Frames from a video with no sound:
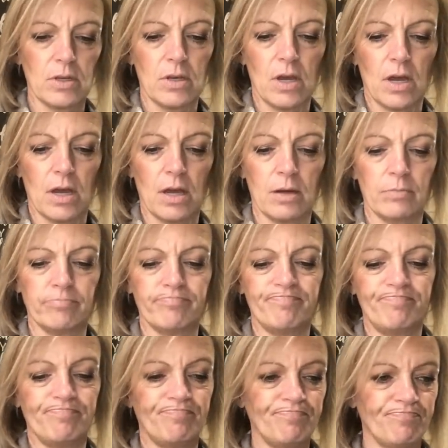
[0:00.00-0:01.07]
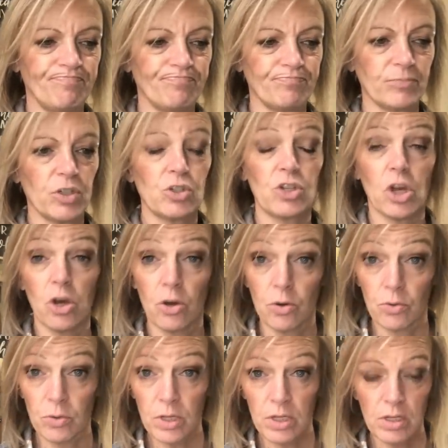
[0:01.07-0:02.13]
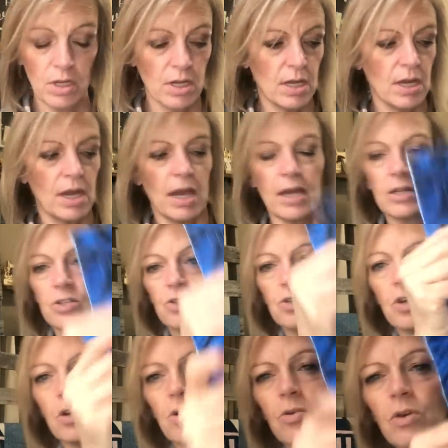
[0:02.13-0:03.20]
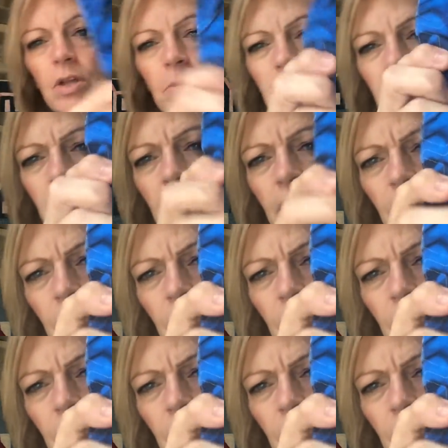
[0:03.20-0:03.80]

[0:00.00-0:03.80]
um, tone. And so I'm getting